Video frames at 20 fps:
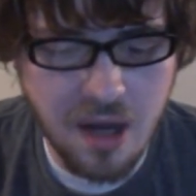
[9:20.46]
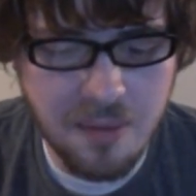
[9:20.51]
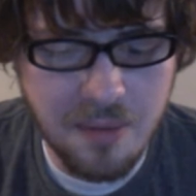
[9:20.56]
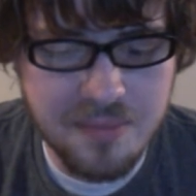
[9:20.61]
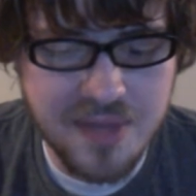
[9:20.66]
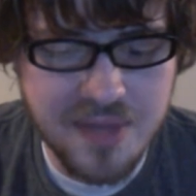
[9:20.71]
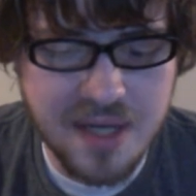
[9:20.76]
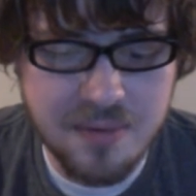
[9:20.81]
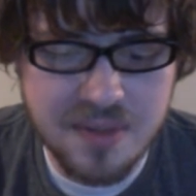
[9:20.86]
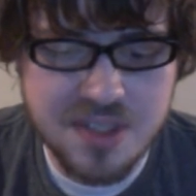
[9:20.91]

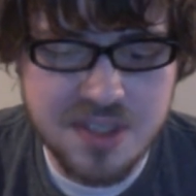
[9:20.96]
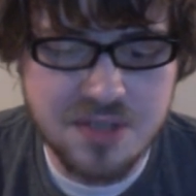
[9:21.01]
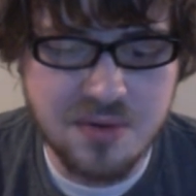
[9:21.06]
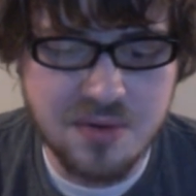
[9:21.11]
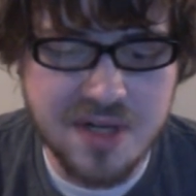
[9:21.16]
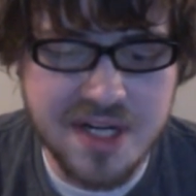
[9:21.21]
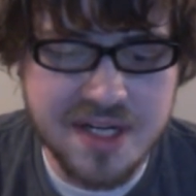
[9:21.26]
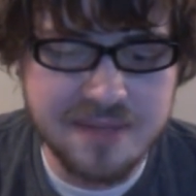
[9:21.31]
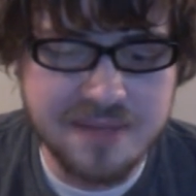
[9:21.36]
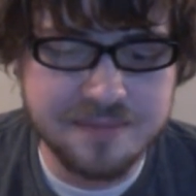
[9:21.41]
They
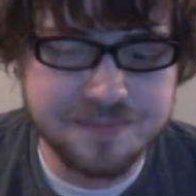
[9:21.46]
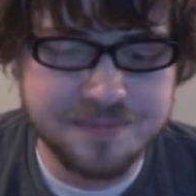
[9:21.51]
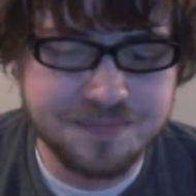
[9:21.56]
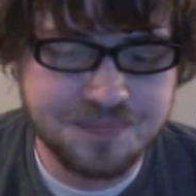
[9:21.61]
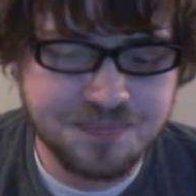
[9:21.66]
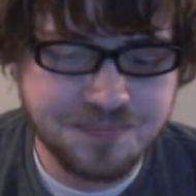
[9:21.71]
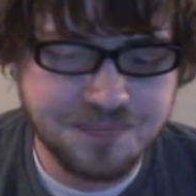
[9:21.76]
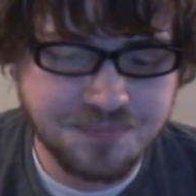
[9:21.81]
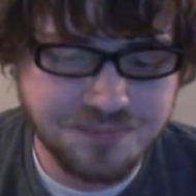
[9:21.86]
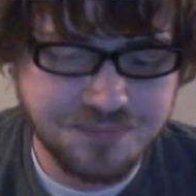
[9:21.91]
retreat.
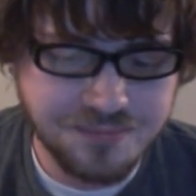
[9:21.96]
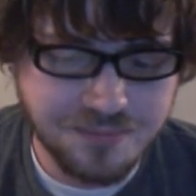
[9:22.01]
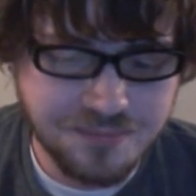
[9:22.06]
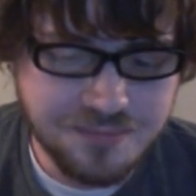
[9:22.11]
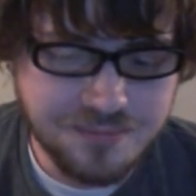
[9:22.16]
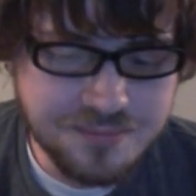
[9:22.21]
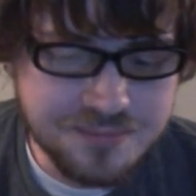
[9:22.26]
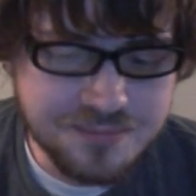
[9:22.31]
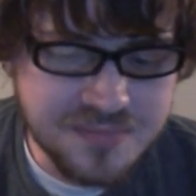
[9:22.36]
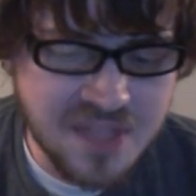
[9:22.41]

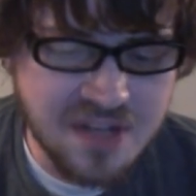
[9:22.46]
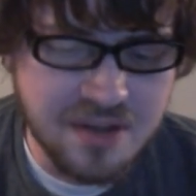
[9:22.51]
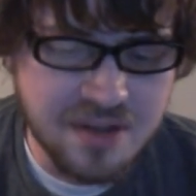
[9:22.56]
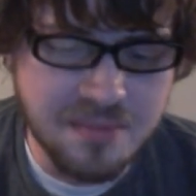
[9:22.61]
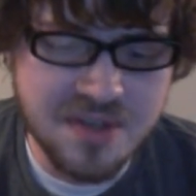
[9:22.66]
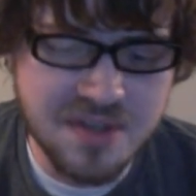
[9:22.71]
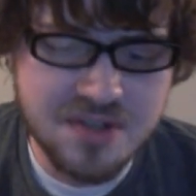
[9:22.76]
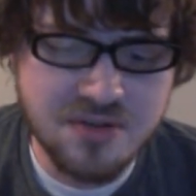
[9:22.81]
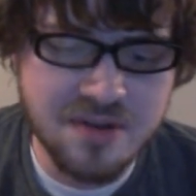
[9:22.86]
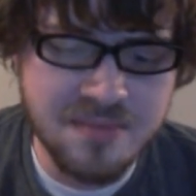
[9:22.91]
The
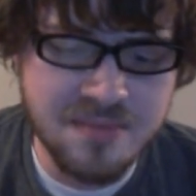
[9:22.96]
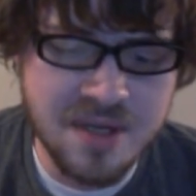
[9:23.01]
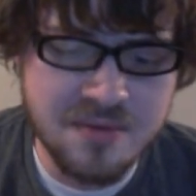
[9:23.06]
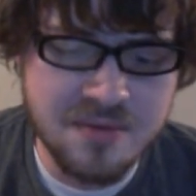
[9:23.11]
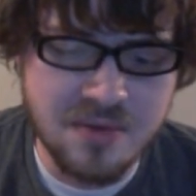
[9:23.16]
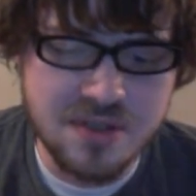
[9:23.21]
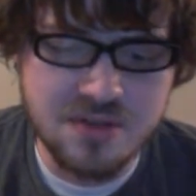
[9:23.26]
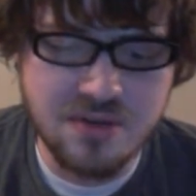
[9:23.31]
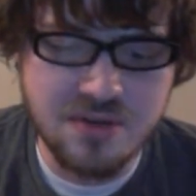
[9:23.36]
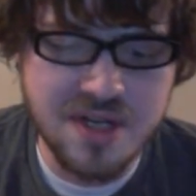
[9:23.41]
Mystery
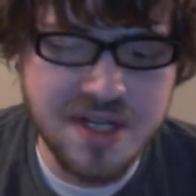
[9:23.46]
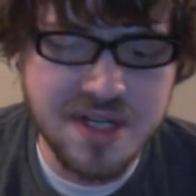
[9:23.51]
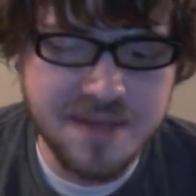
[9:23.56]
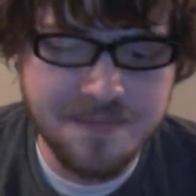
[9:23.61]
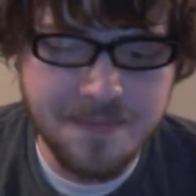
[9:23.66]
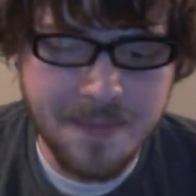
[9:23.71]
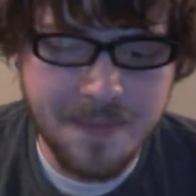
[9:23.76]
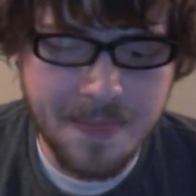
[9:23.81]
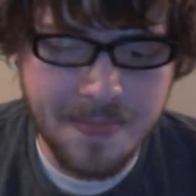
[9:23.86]
Men retreat.